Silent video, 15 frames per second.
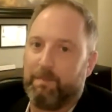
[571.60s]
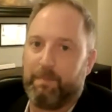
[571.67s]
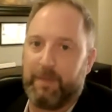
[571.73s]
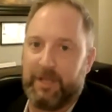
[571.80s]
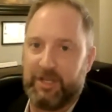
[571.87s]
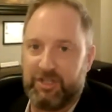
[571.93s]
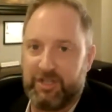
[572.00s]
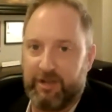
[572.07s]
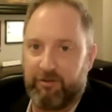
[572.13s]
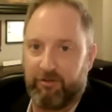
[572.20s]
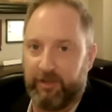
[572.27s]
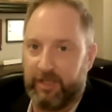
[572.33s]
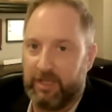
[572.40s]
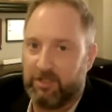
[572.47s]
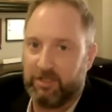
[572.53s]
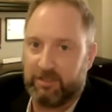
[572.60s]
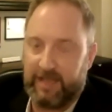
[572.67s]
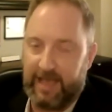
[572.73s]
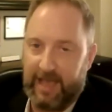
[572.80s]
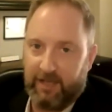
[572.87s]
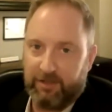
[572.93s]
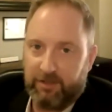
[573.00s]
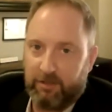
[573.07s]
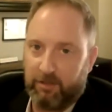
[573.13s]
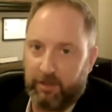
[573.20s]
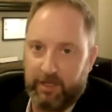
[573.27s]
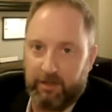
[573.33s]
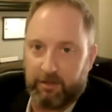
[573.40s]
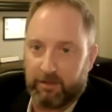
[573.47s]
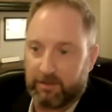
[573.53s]
But generally, just ask your
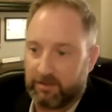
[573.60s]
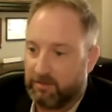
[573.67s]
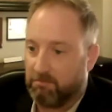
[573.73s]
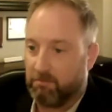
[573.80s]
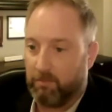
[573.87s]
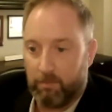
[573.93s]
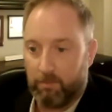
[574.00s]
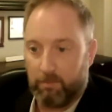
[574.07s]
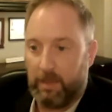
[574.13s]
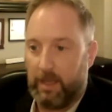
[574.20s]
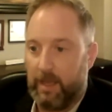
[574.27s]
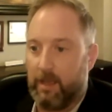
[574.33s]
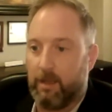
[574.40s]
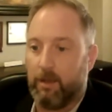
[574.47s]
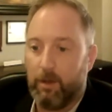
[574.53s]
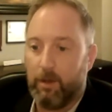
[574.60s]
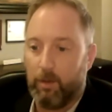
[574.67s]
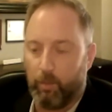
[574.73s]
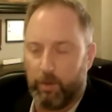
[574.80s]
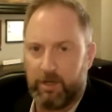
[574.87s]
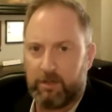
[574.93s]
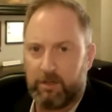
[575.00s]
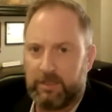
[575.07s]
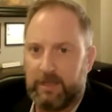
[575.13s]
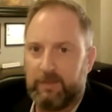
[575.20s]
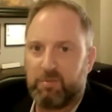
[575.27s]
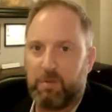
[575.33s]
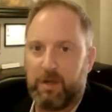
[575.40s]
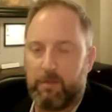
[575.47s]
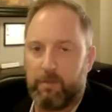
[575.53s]
leaders, hey, where are your team
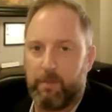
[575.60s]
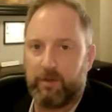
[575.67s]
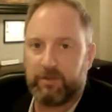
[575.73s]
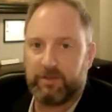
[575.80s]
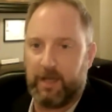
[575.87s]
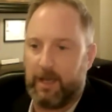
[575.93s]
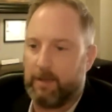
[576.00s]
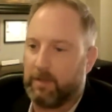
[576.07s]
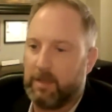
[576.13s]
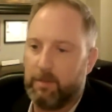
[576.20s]
spending the most time?